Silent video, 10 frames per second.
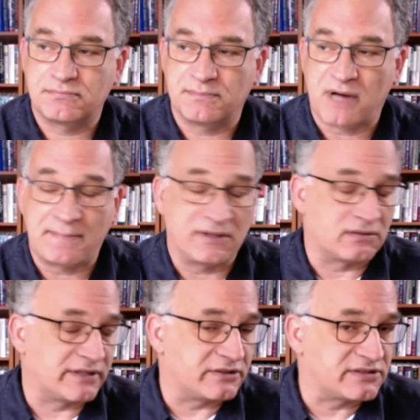
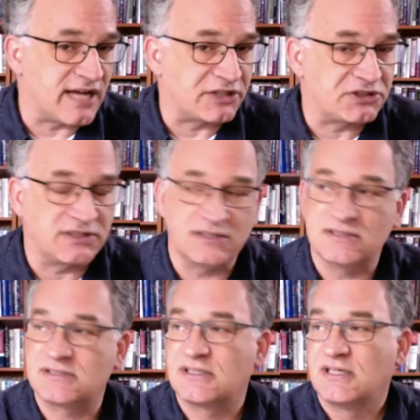popular intersections,
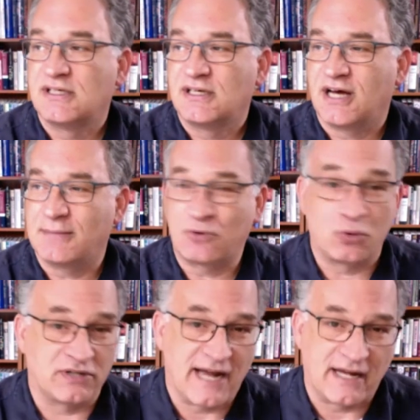uh,
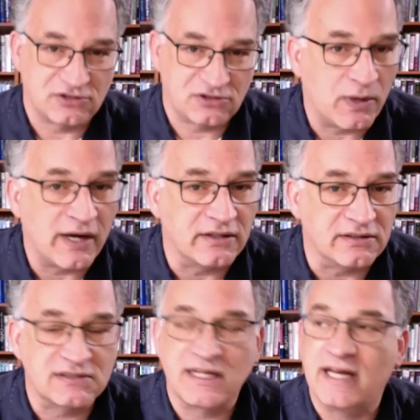courthouse
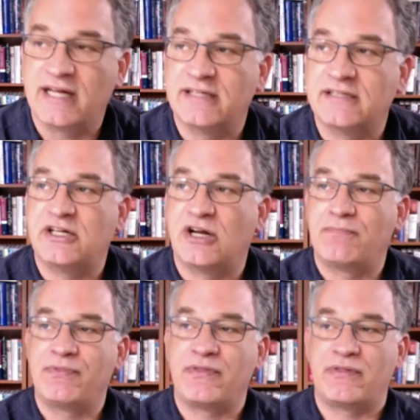squares, and you know,
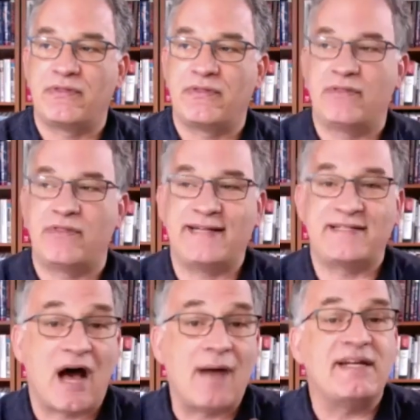they
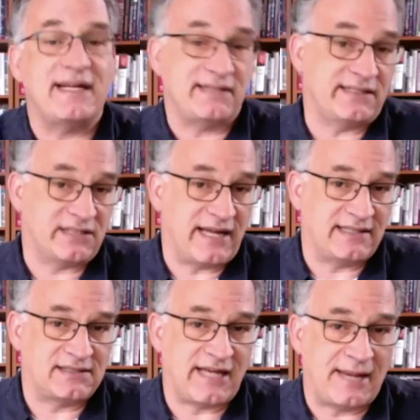dominate these
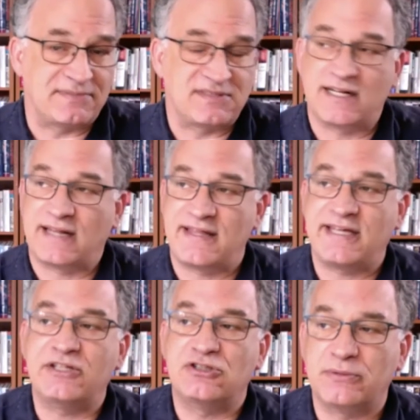landscapes. And I think
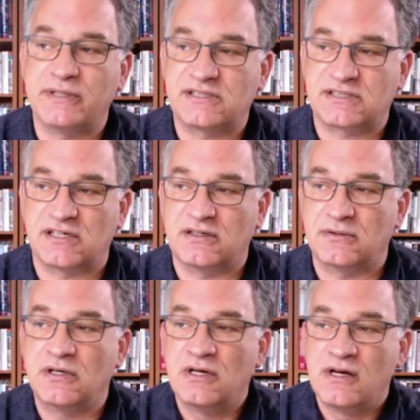in doing so,
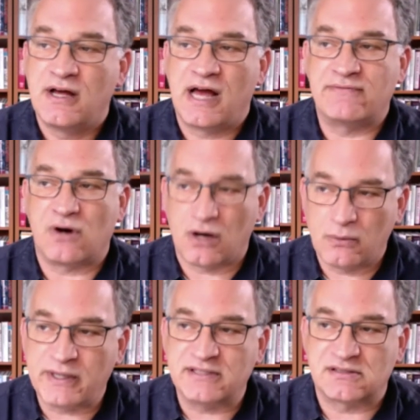have
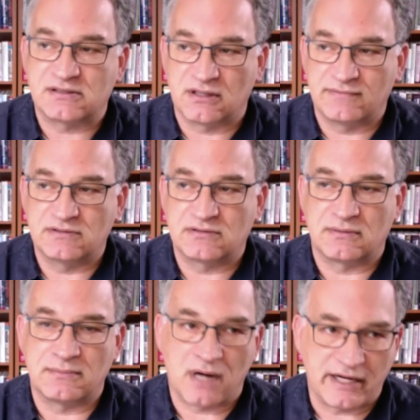always served as a
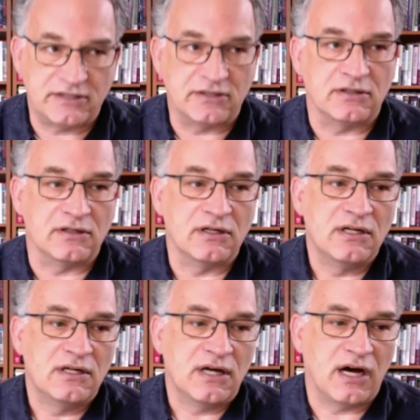reminder
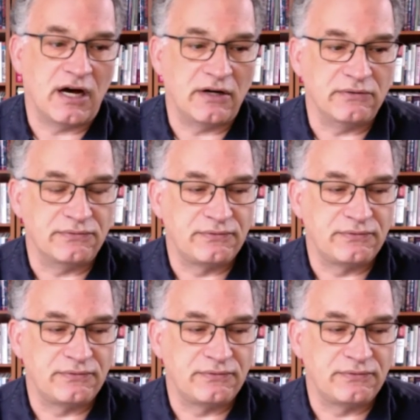of